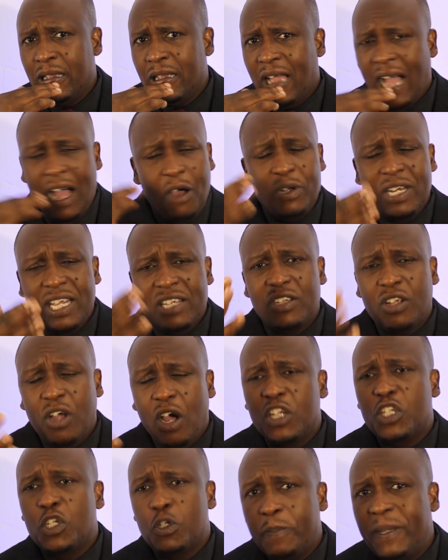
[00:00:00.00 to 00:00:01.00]
How does
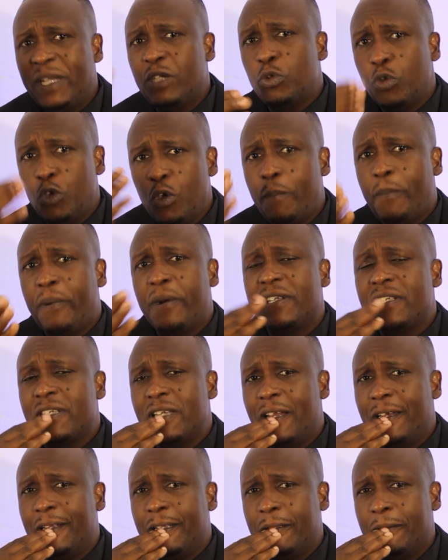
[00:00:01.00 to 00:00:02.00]
God speak to you
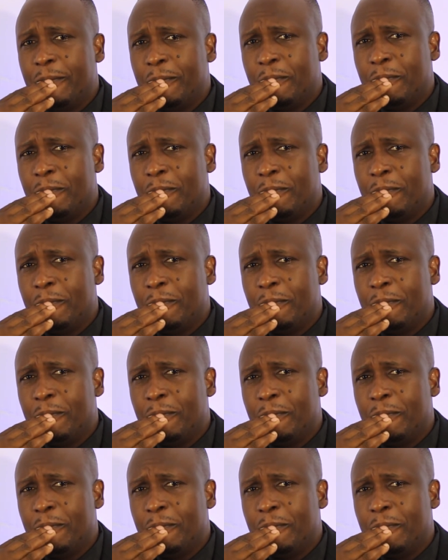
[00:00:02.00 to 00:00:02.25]
personally?